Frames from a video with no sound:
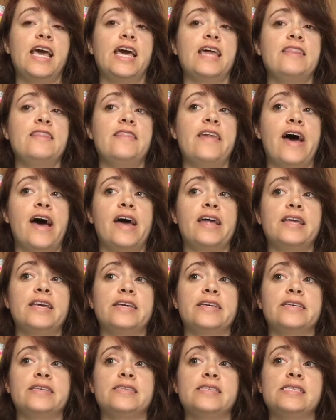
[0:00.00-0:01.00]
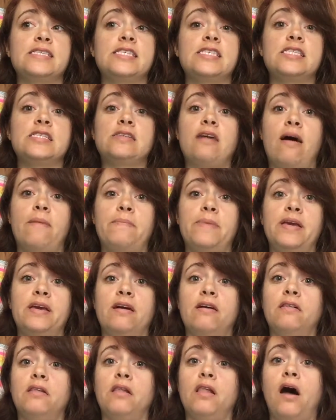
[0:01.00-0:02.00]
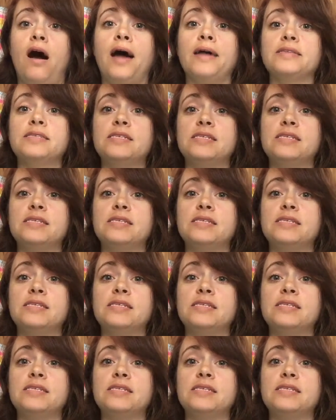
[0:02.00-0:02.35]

And that is stopping a lot